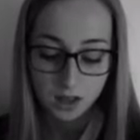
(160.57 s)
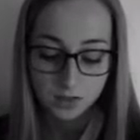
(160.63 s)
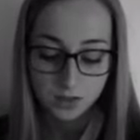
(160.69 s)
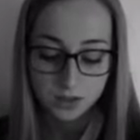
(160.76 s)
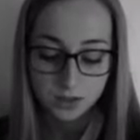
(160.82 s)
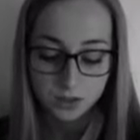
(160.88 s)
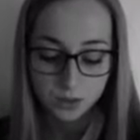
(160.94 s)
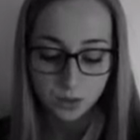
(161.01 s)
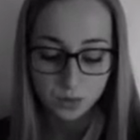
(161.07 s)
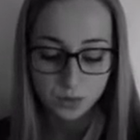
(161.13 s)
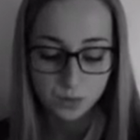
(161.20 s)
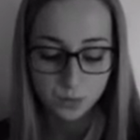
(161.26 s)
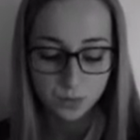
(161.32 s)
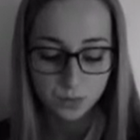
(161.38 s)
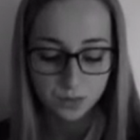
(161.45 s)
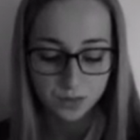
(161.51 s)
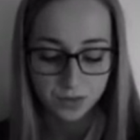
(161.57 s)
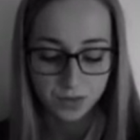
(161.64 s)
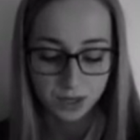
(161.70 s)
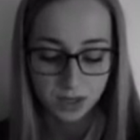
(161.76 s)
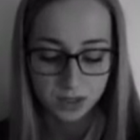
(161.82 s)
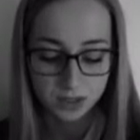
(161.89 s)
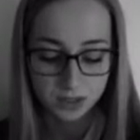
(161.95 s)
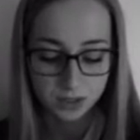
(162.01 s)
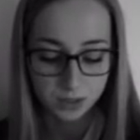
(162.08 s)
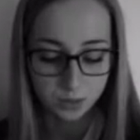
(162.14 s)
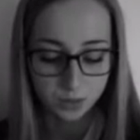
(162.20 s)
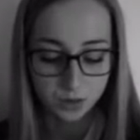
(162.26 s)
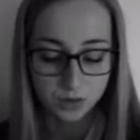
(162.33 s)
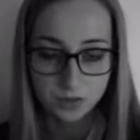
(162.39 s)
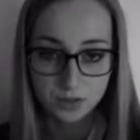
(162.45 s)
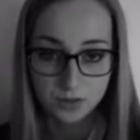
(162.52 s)
This is also one of the things I don't
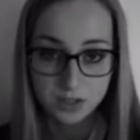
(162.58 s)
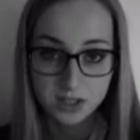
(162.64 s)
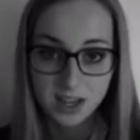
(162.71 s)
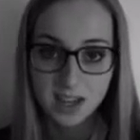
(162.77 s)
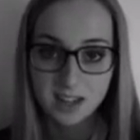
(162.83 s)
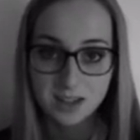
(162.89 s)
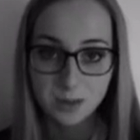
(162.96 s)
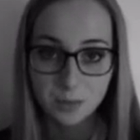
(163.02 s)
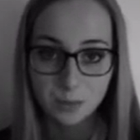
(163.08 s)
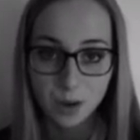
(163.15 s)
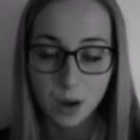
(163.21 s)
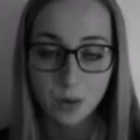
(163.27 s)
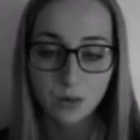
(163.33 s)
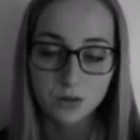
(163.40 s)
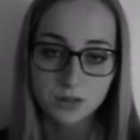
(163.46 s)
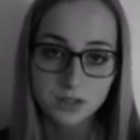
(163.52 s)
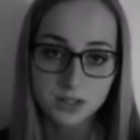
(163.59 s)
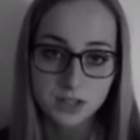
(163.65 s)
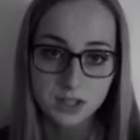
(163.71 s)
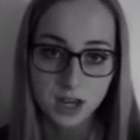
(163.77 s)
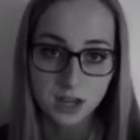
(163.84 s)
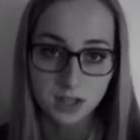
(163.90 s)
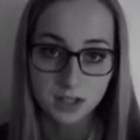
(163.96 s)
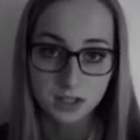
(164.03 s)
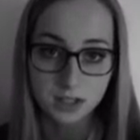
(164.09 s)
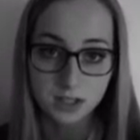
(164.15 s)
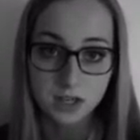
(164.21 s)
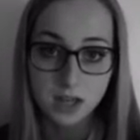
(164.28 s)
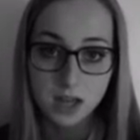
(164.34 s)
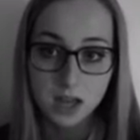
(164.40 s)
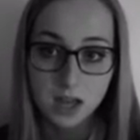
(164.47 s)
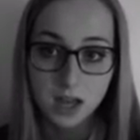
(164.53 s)
understand about our society,
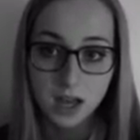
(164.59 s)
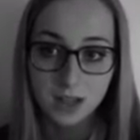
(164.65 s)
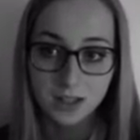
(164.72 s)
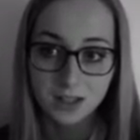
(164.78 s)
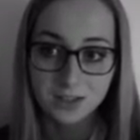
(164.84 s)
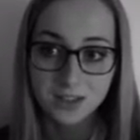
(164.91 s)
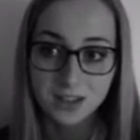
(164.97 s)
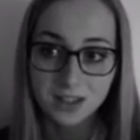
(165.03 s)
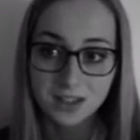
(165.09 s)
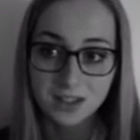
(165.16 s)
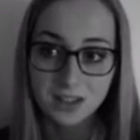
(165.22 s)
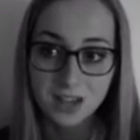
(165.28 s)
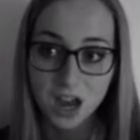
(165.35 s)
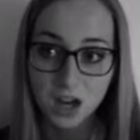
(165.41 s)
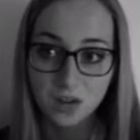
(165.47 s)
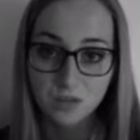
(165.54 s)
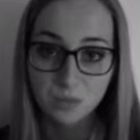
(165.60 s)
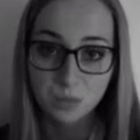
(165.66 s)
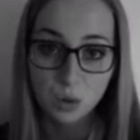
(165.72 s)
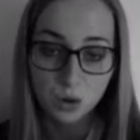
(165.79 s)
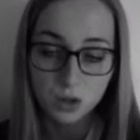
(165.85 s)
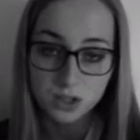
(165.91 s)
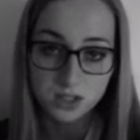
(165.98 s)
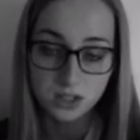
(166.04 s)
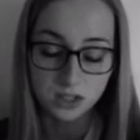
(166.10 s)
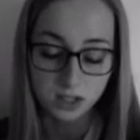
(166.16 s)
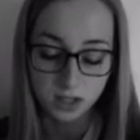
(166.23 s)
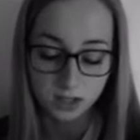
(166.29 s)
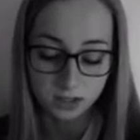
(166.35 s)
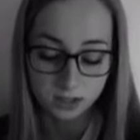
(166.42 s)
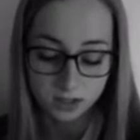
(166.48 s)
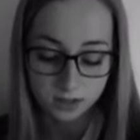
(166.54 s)
and I think it's kind of poisoning
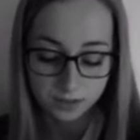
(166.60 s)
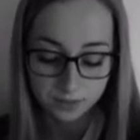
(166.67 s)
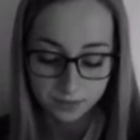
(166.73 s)
it.